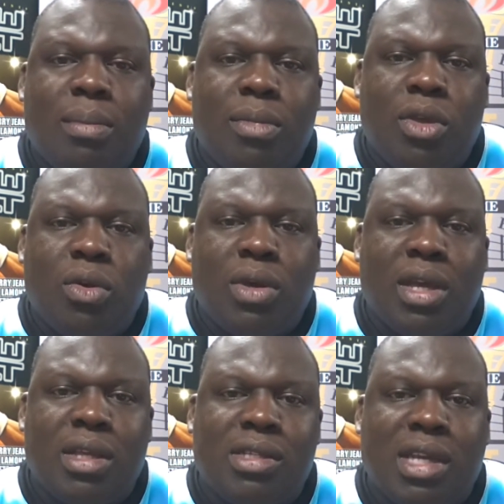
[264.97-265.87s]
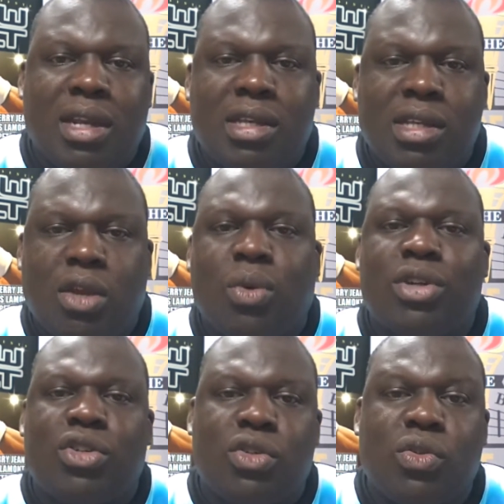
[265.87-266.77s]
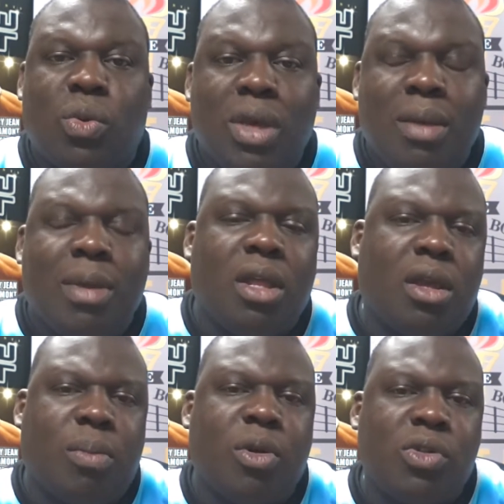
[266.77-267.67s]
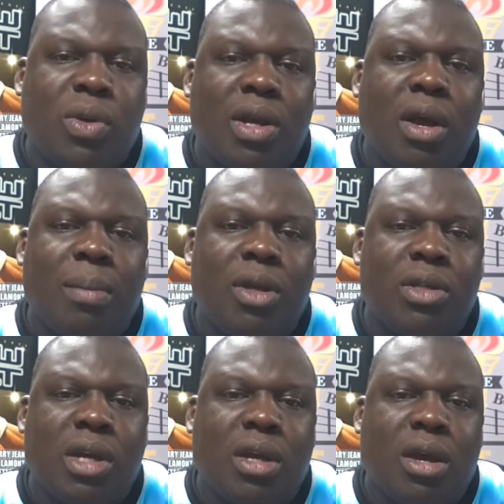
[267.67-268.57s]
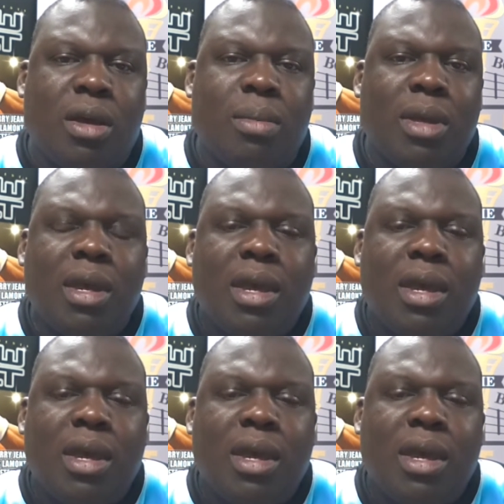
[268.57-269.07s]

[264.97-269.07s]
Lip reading: You can send us any questions through email, okposio@hotmail.com.